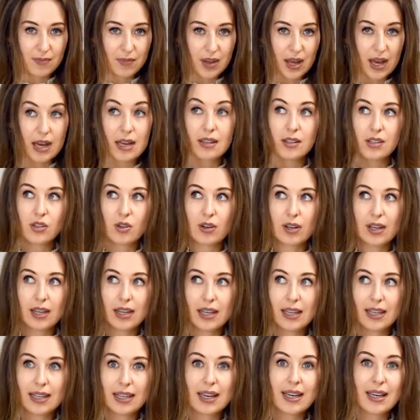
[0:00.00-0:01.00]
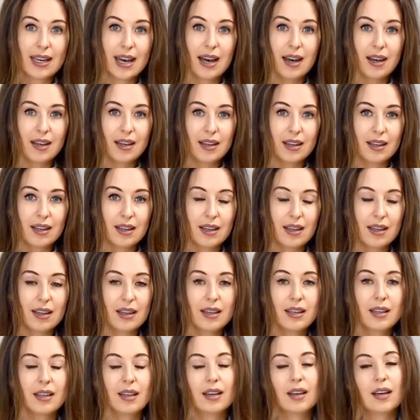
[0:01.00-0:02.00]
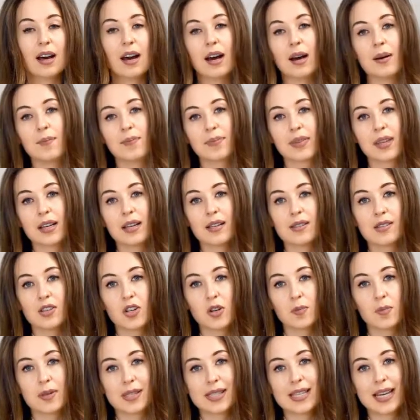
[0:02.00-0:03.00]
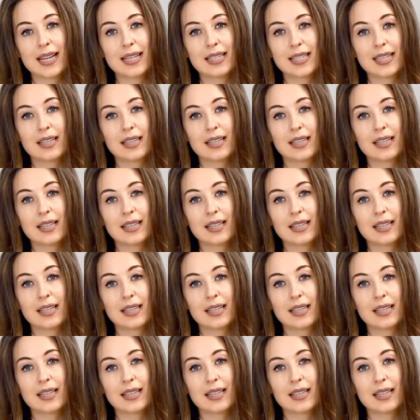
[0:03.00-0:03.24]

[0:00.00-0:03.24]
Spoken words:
0%